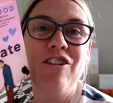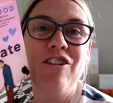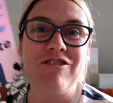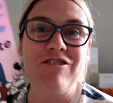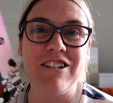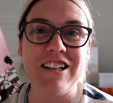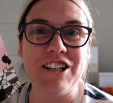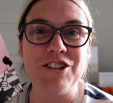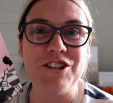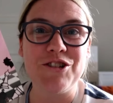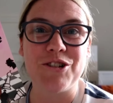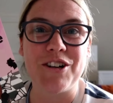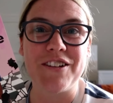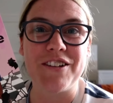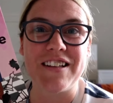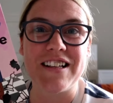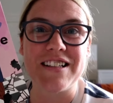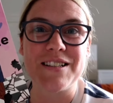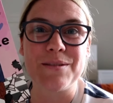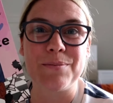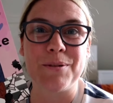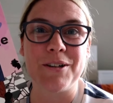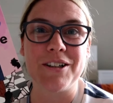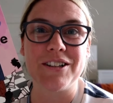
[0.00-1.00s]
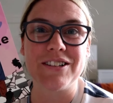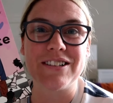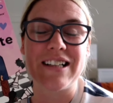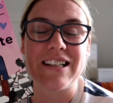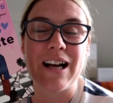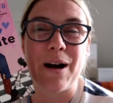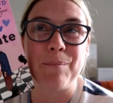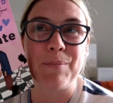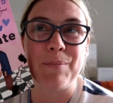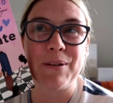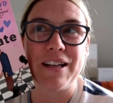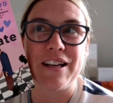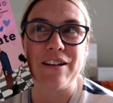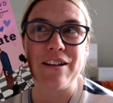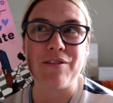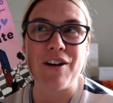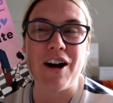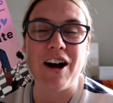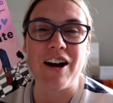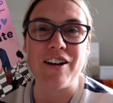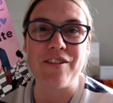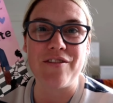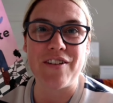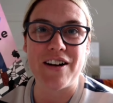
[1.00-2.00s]
Really enjoying this one. Can't believe
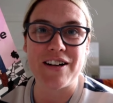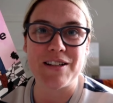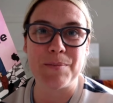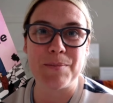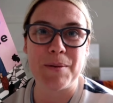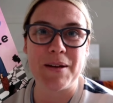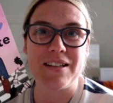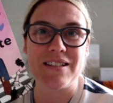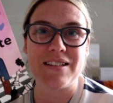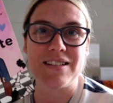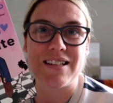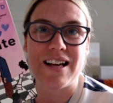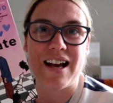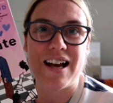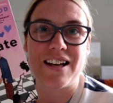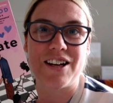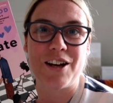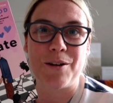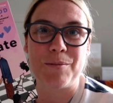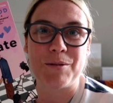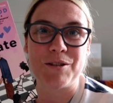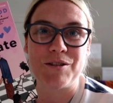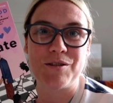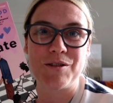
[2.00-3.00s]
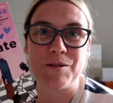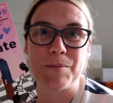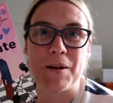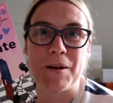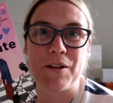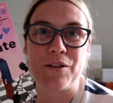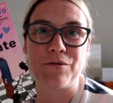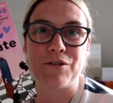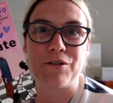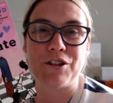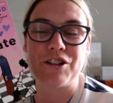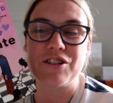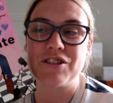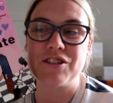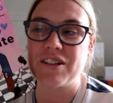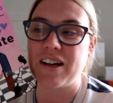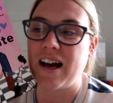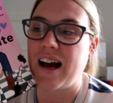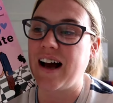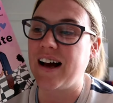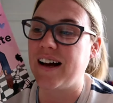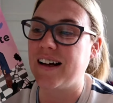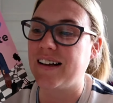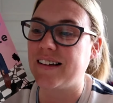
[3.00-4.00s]
how fast paced and how much I have sped through it.
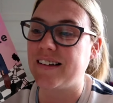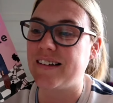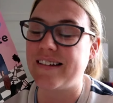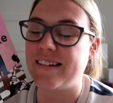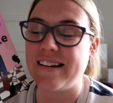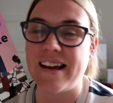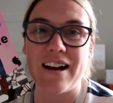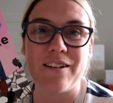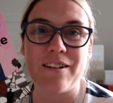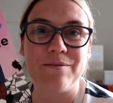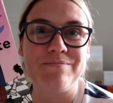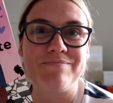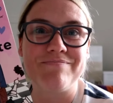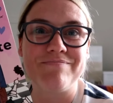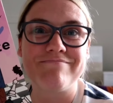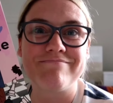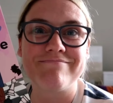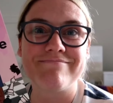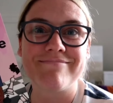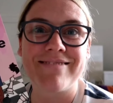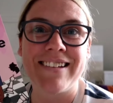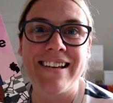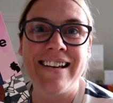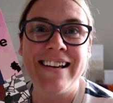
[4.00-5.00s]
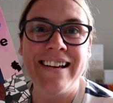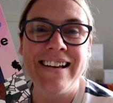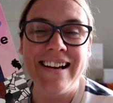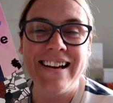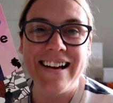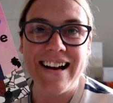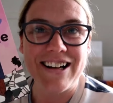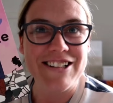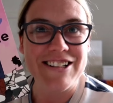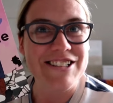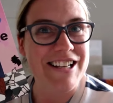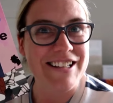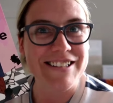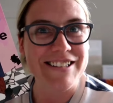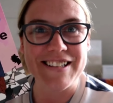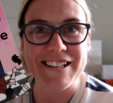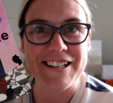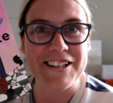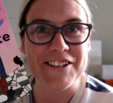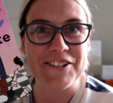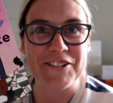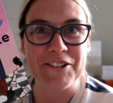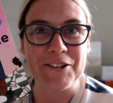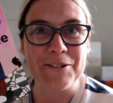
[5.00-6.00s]
And yeah, I'll chat to
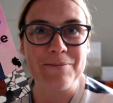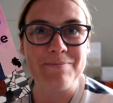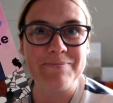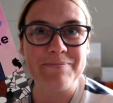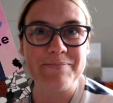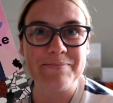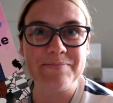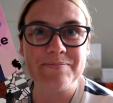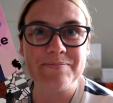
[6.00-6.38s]
you later on.